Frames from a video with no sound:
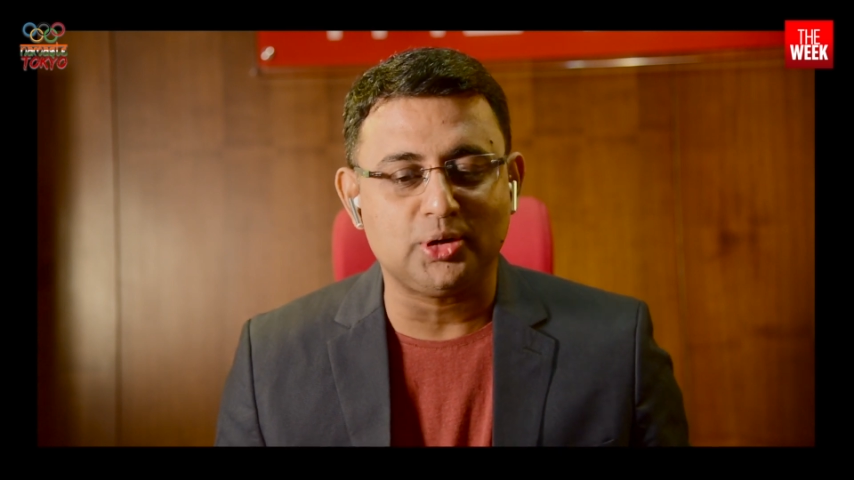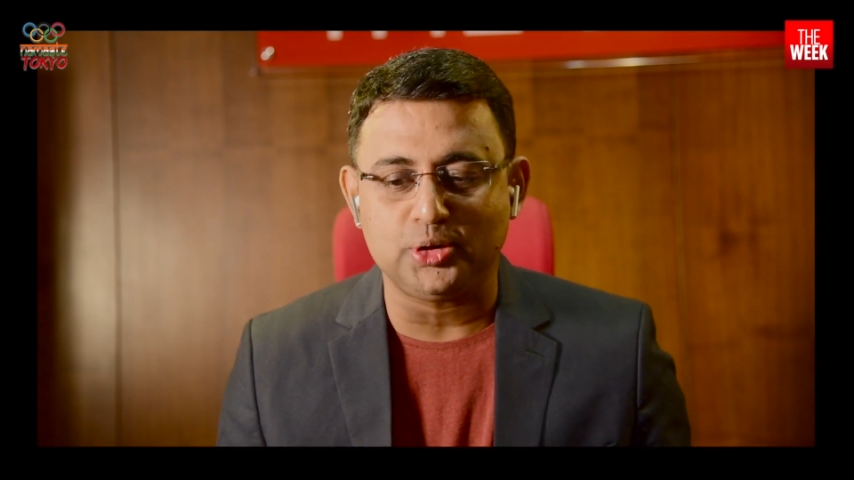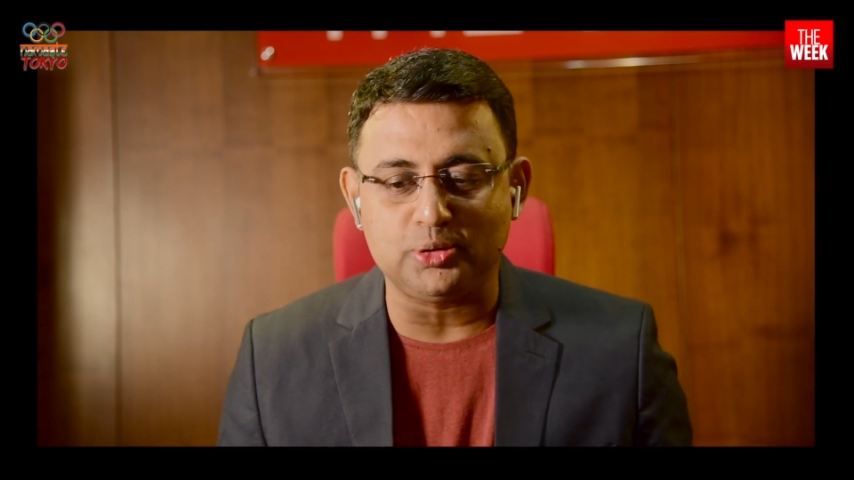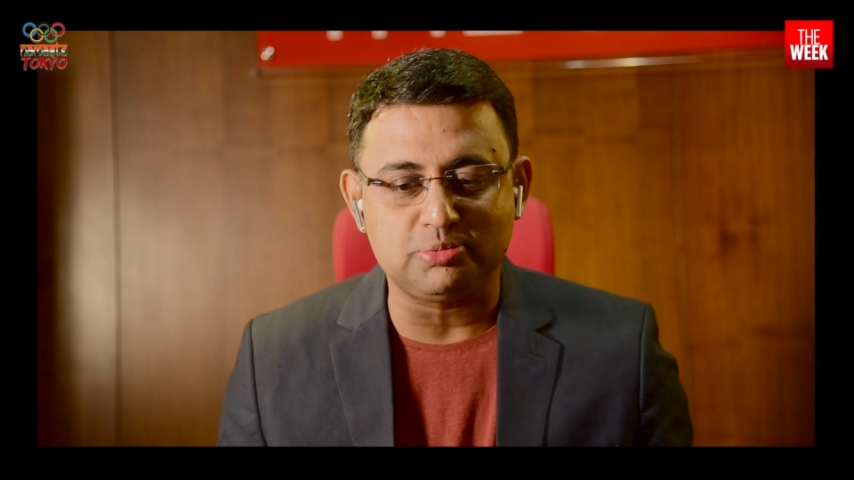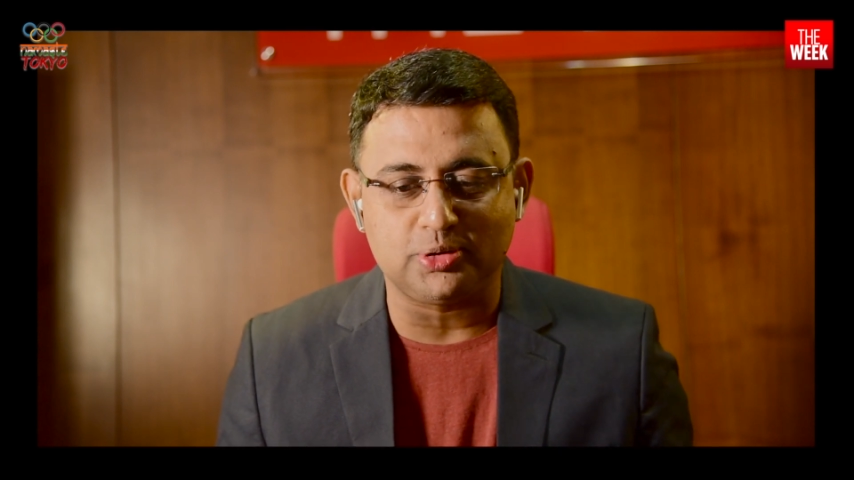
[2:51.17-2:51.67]

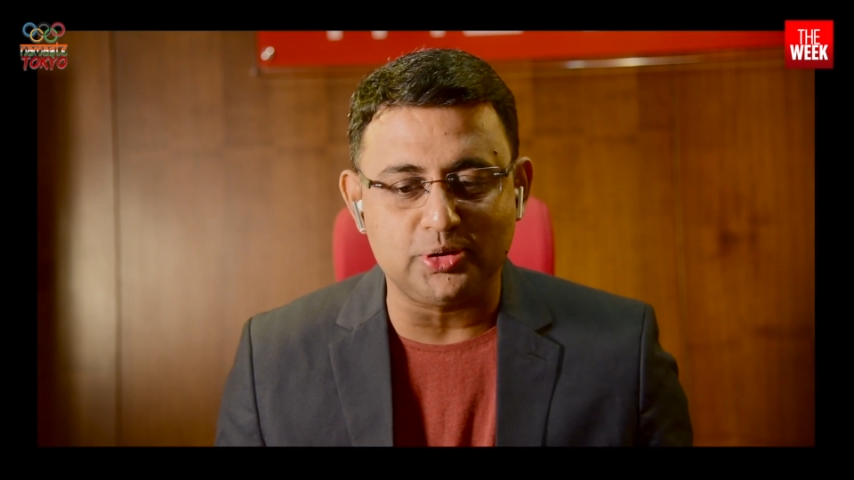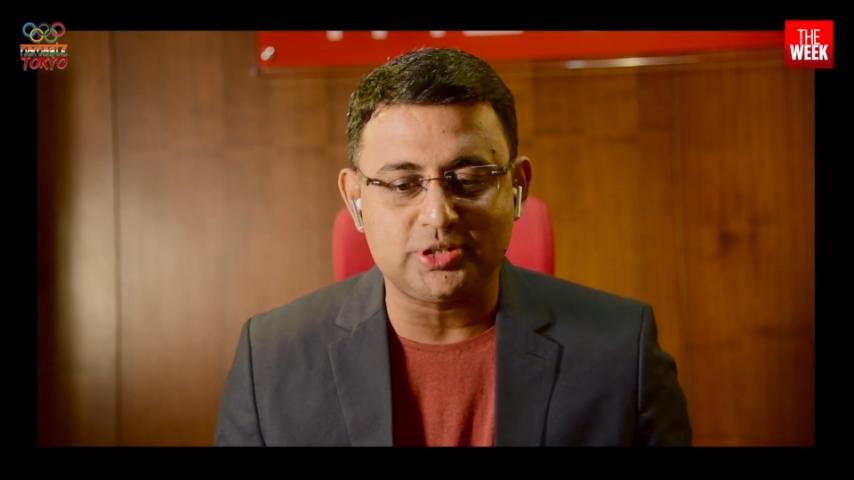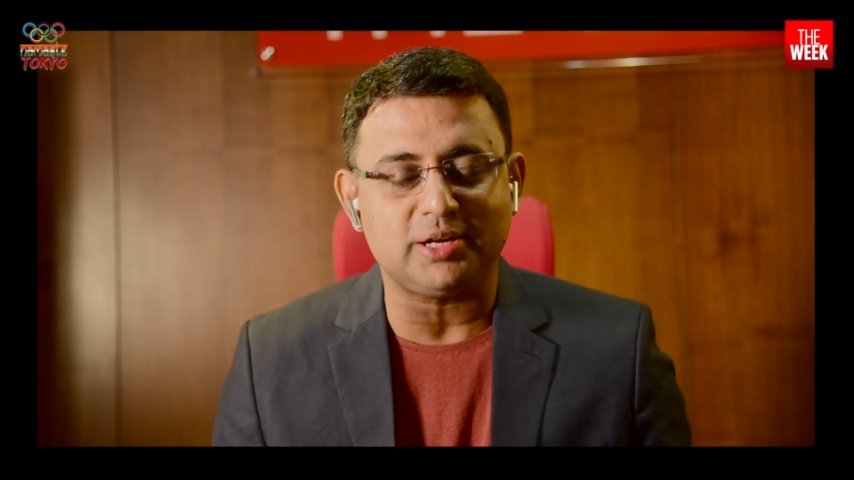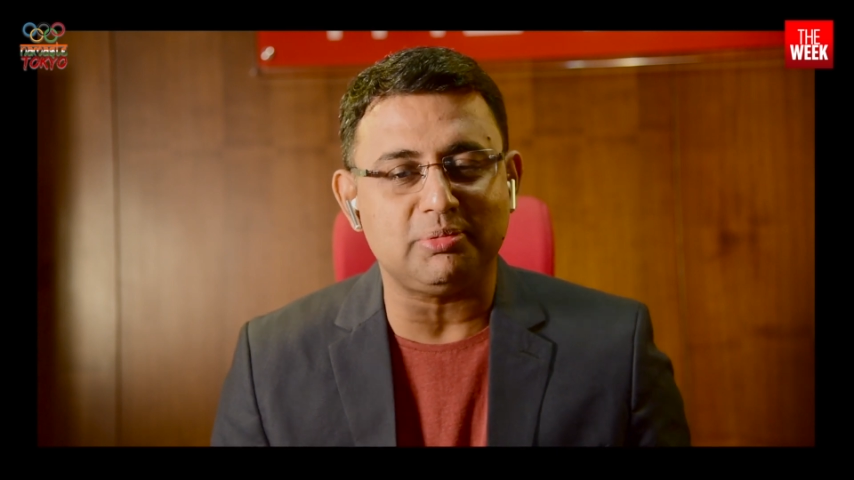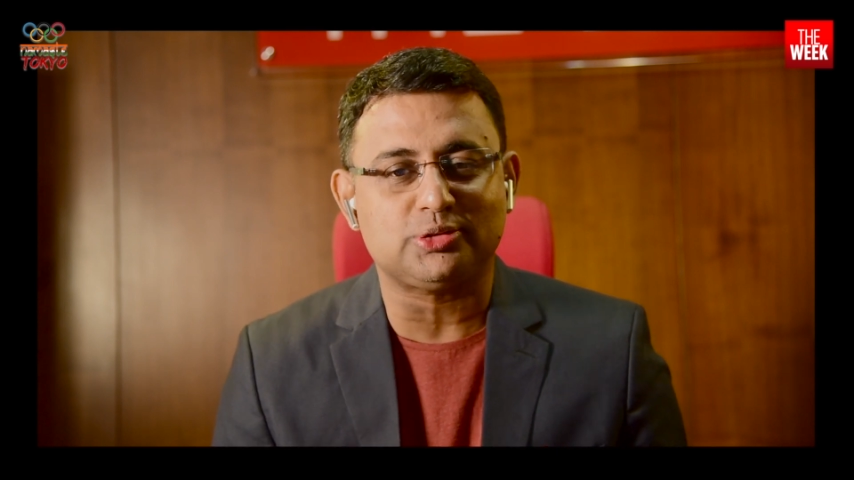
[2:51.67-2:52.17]
could you
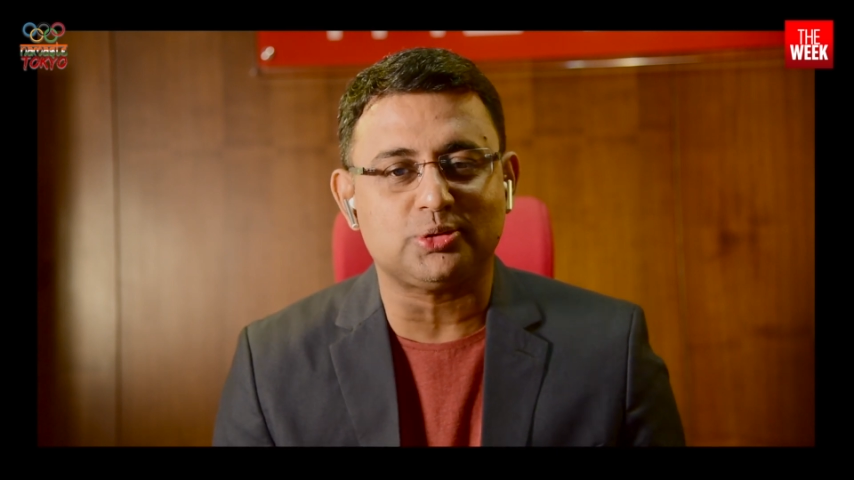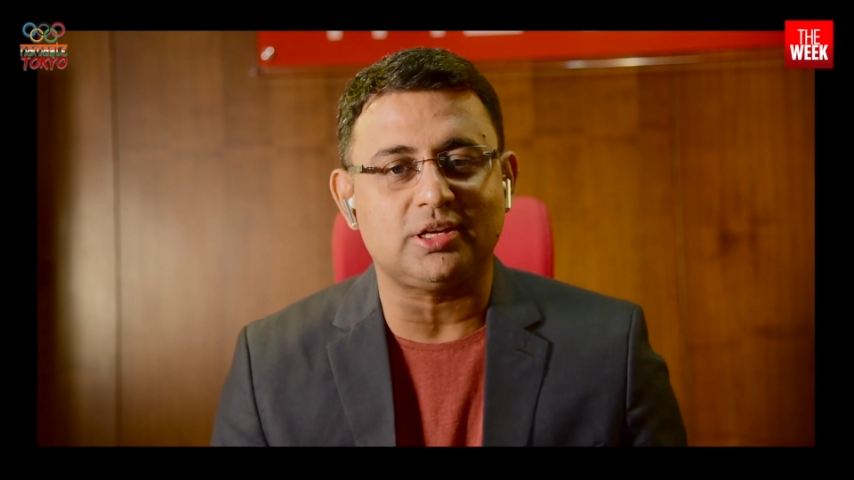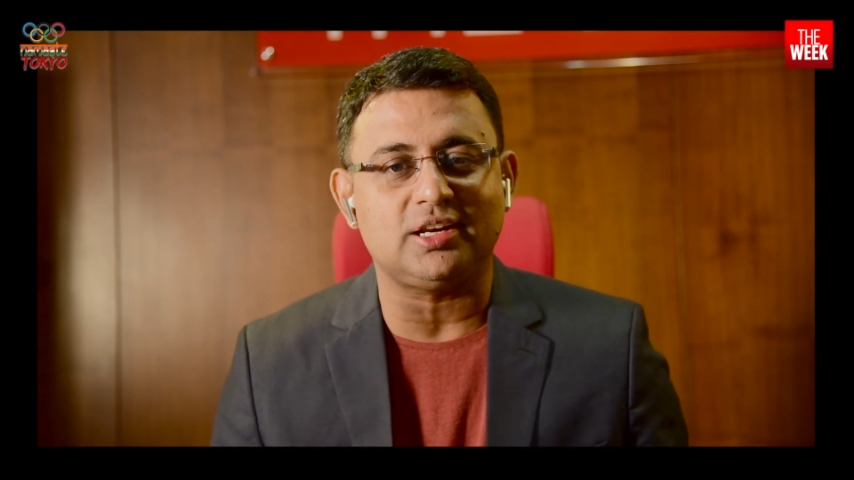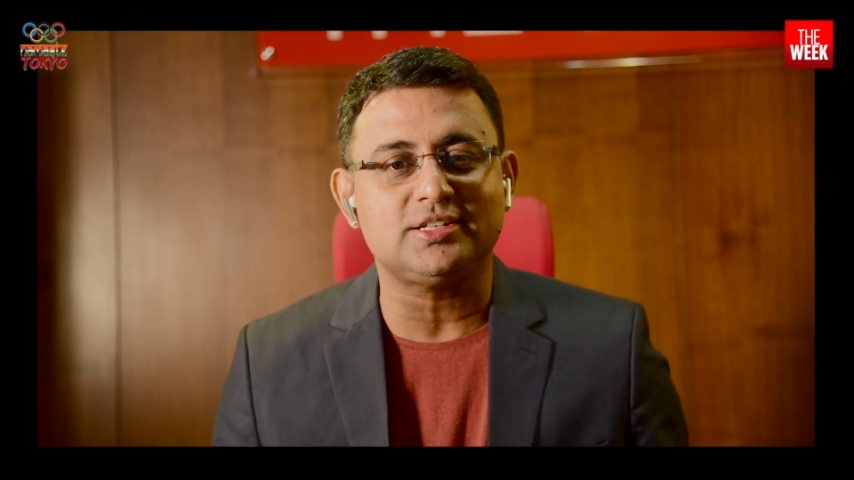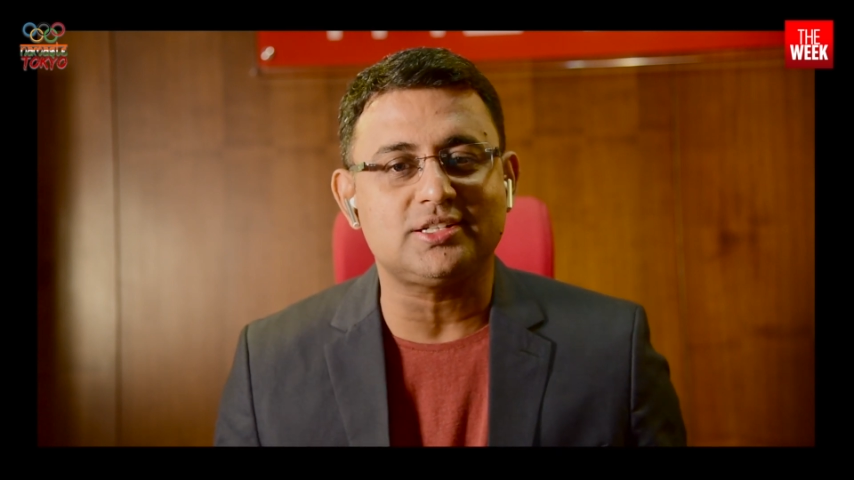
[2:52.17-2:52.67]
take me through
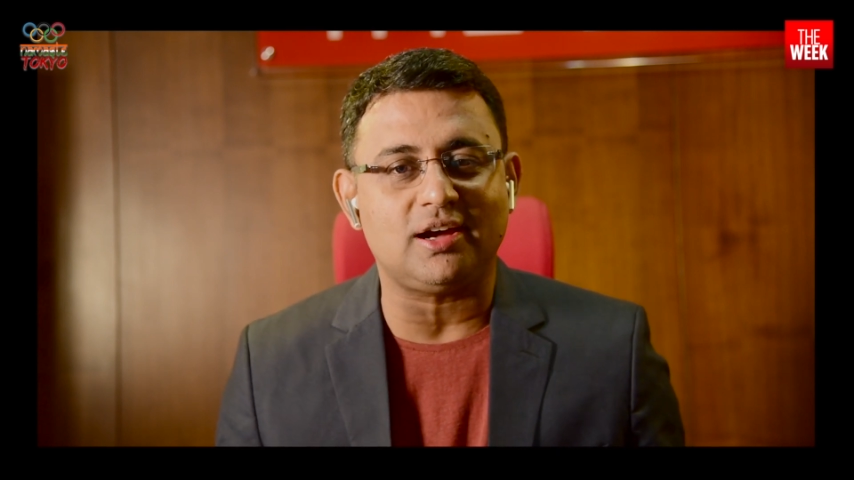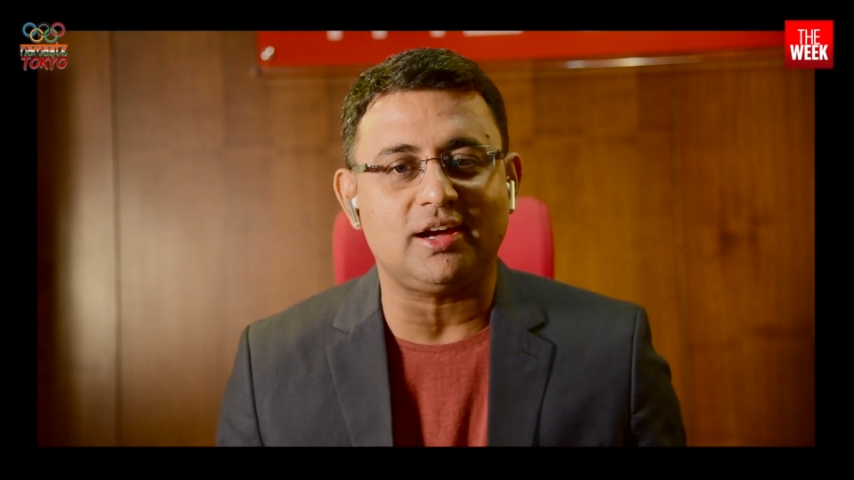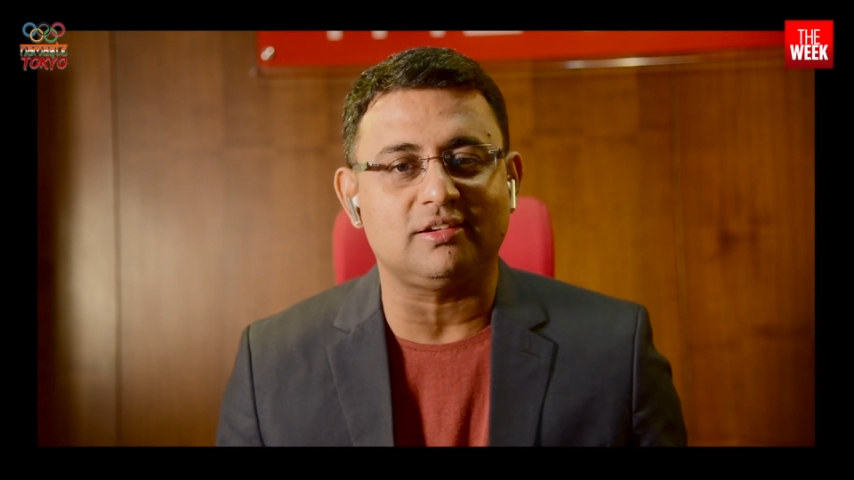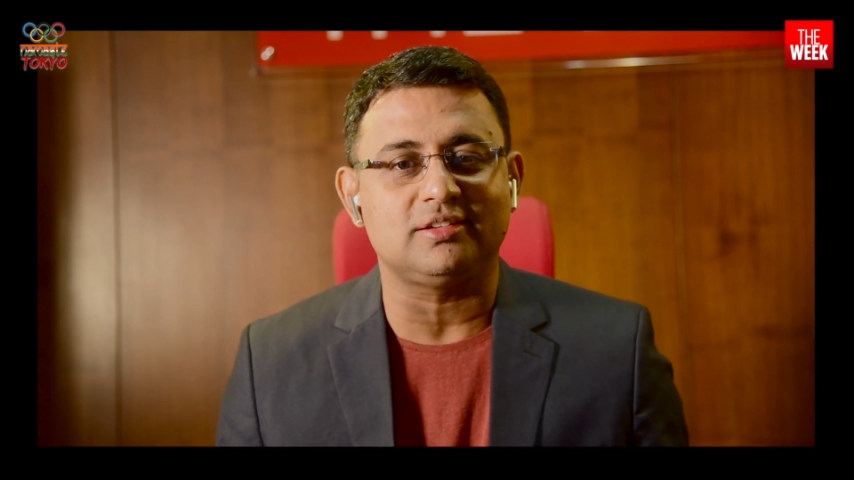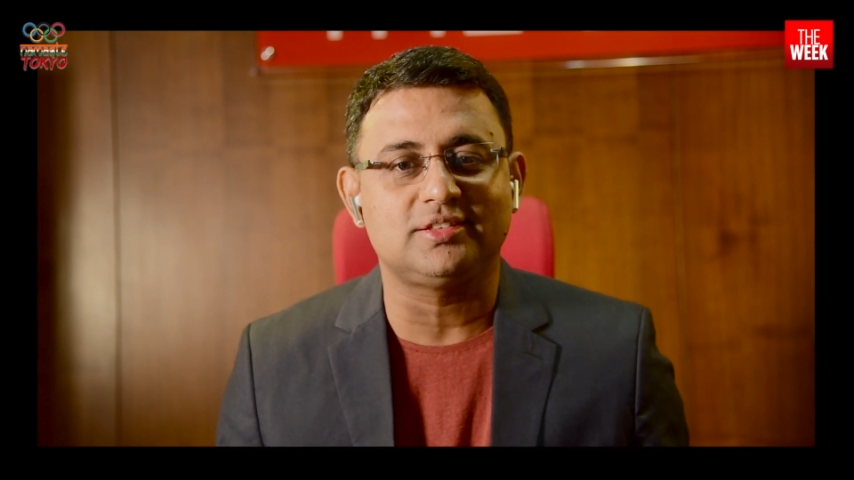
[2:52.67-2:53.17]
that
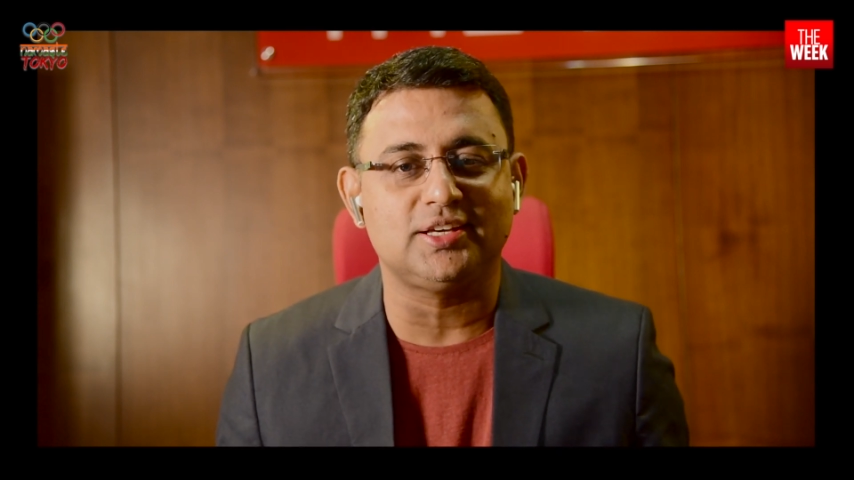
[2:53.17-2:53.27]
entire